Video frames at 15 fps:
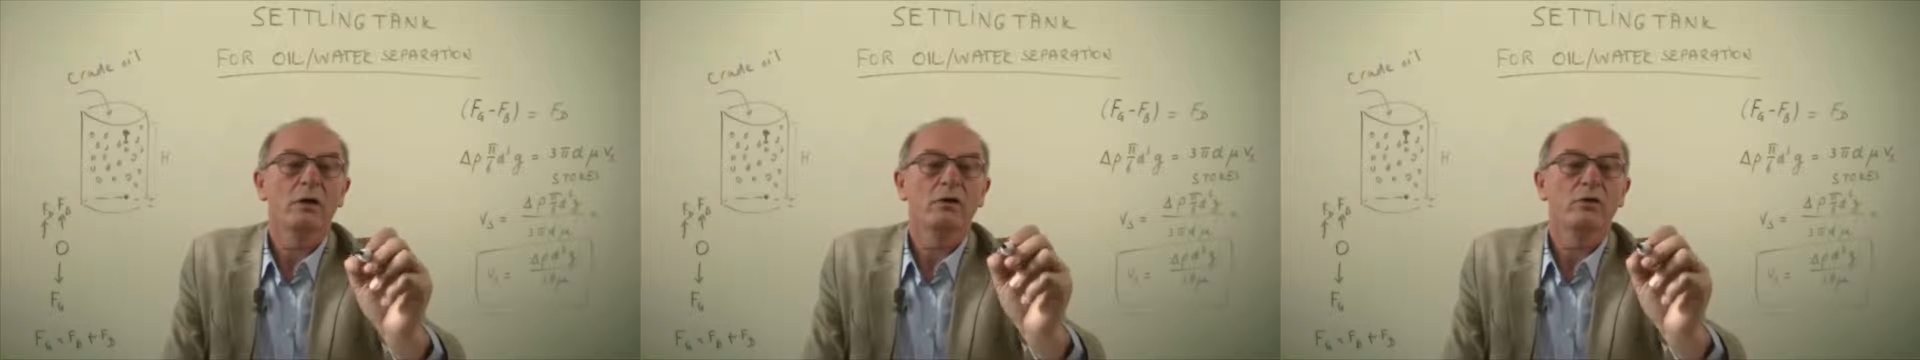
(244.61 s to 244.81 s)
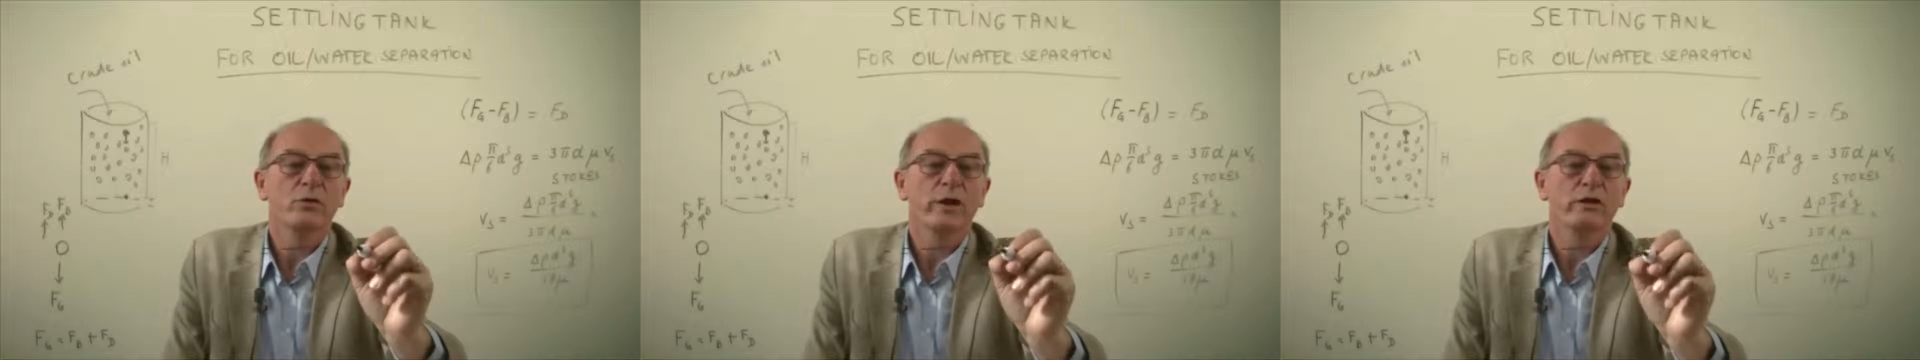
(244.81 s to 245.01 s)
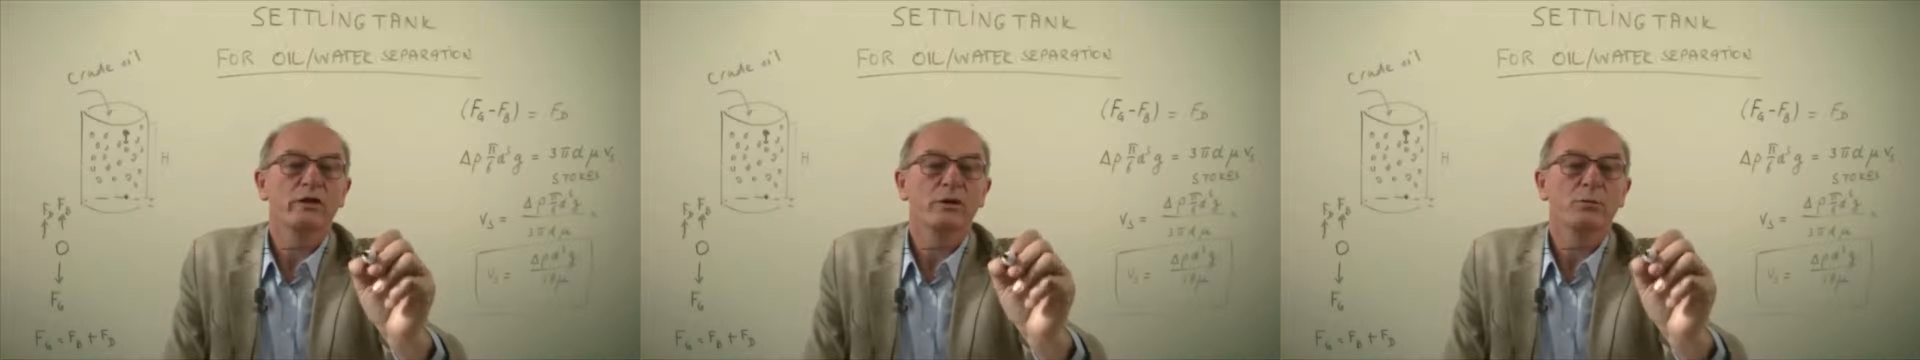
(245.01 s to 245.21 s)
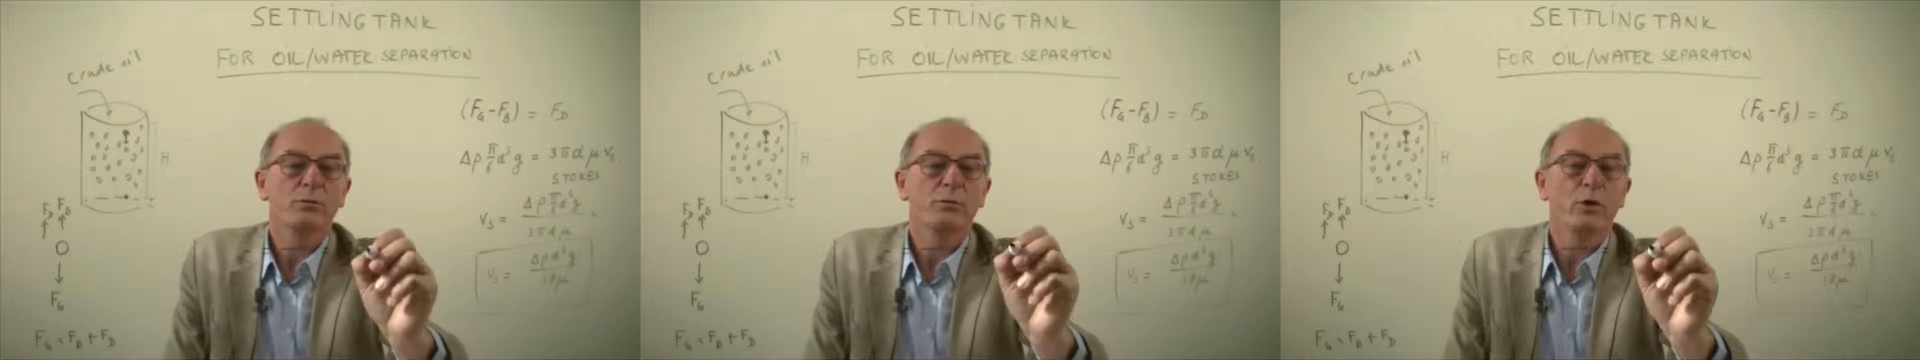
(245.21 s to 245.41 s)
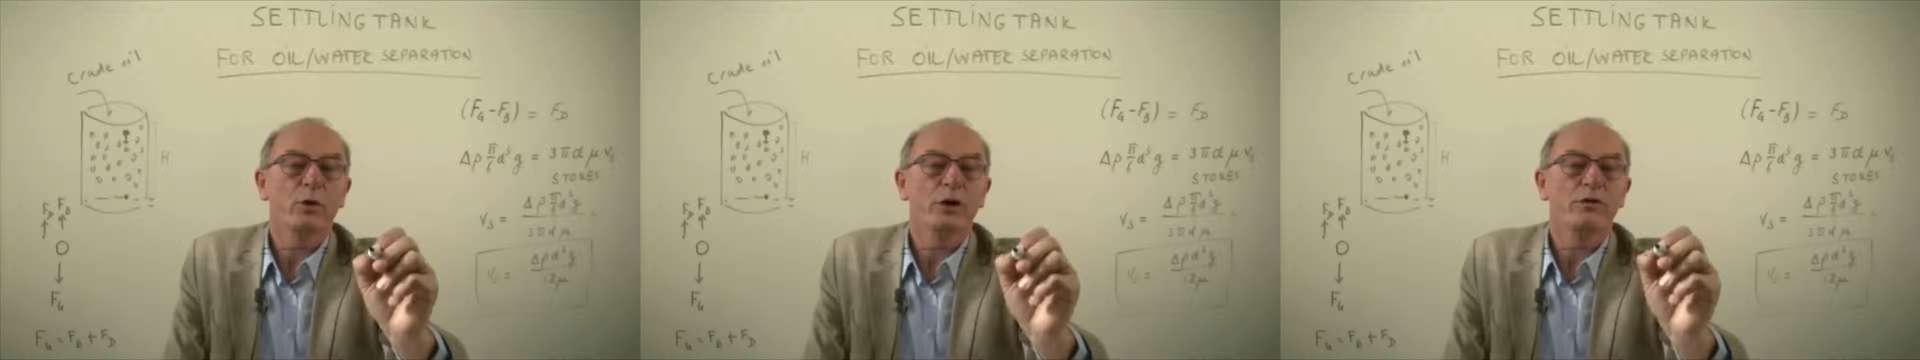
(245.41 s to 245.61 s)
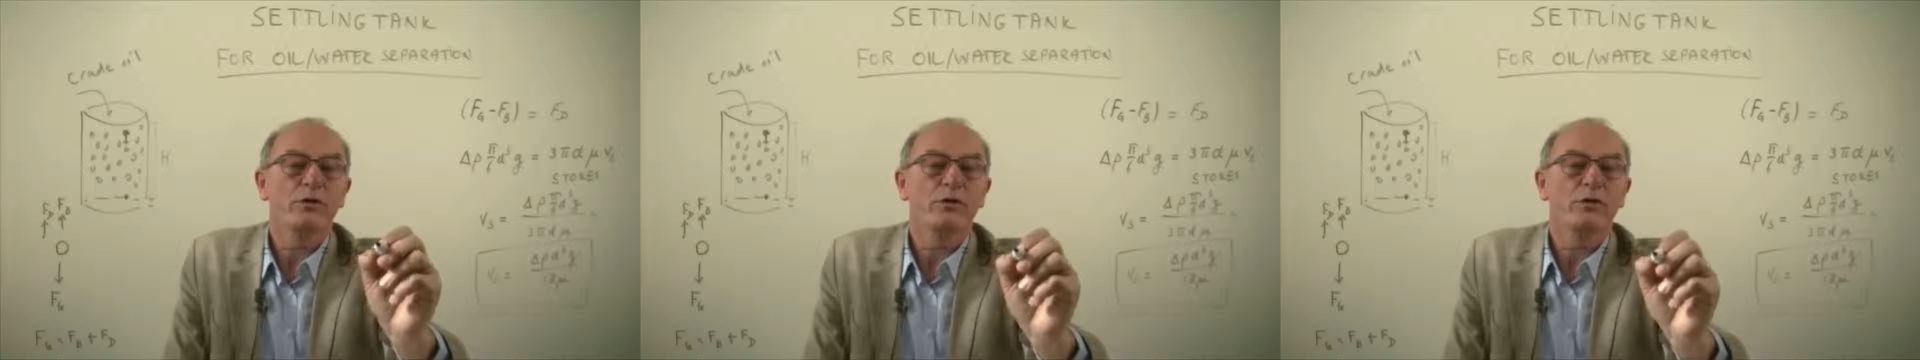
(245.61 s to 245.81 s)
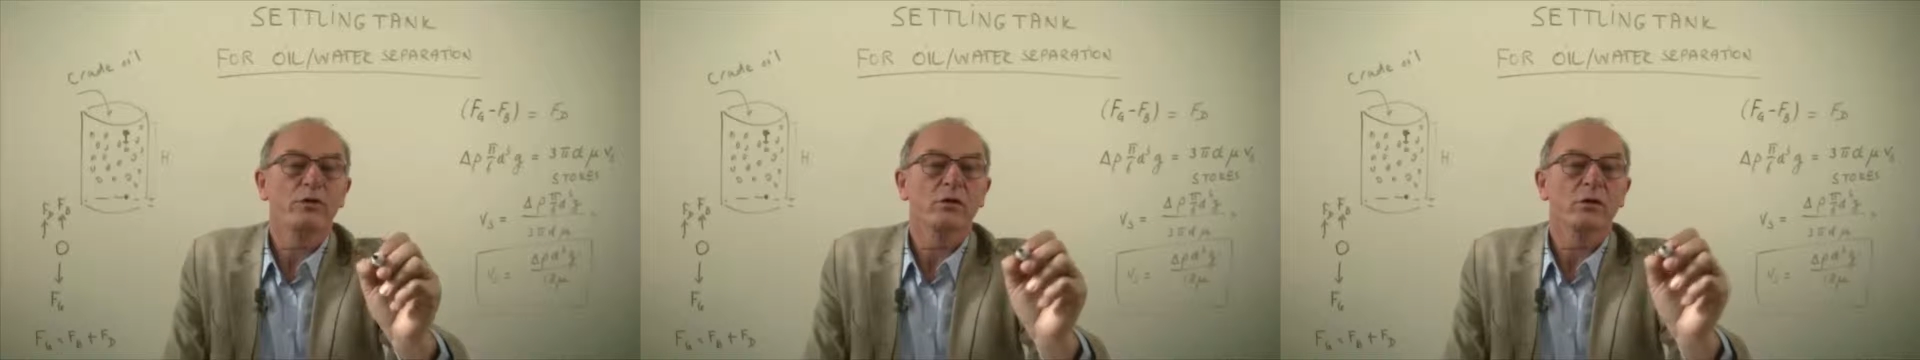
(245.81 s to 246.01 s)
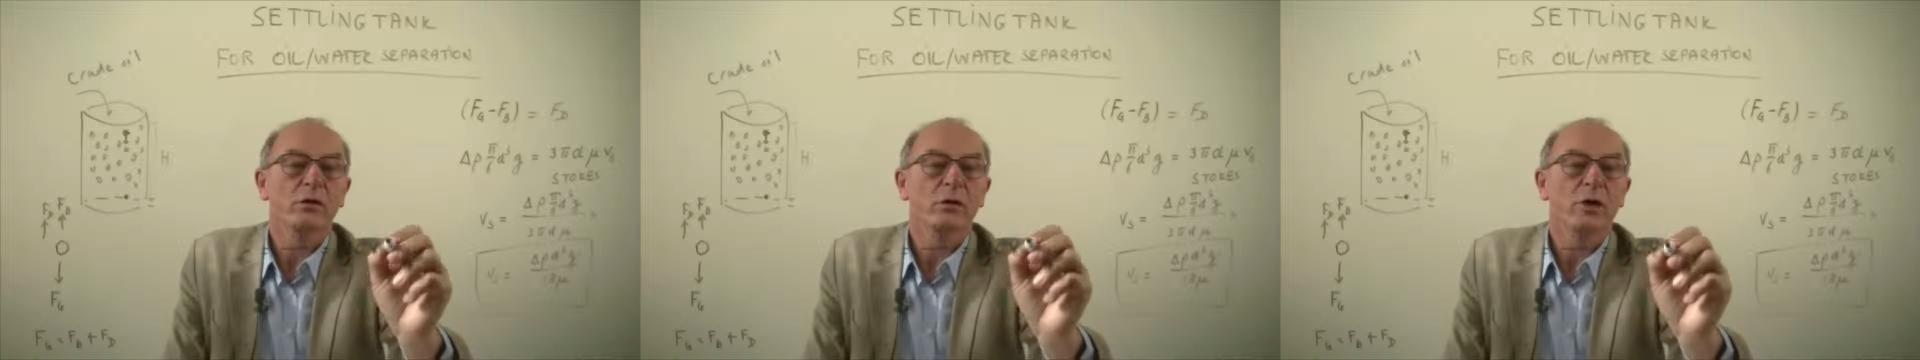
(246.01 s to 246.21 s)

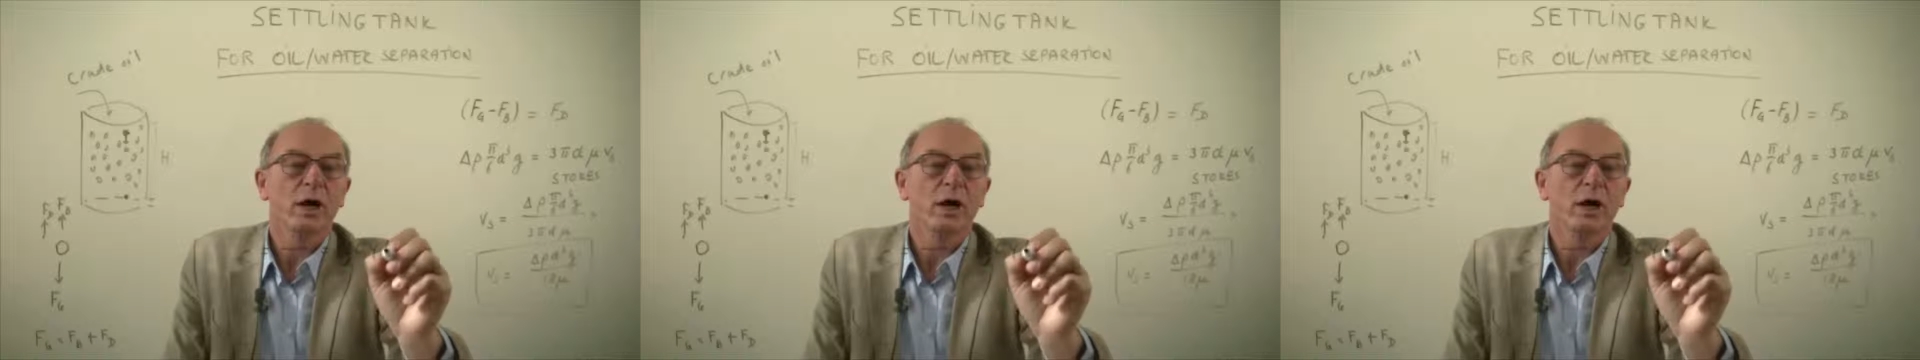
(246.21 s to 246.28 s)
20.4